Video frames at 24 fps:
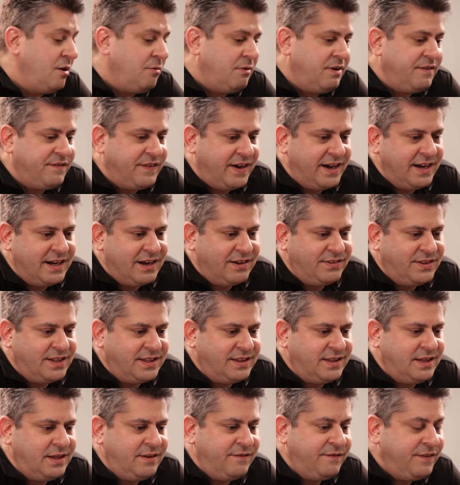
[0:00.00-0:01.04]
we find out that
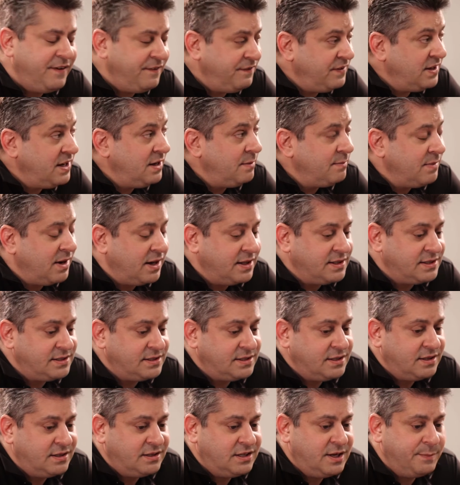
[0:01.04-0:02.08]
the 15 months
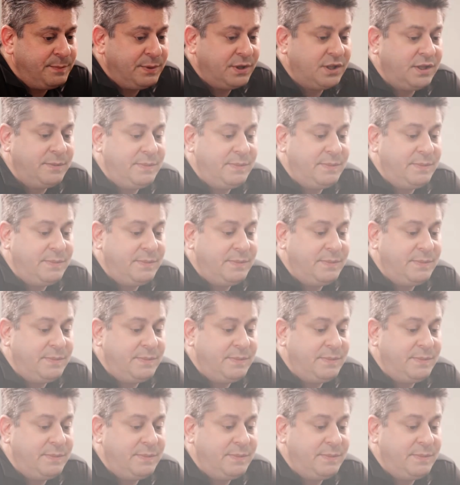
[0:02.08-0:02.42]
typically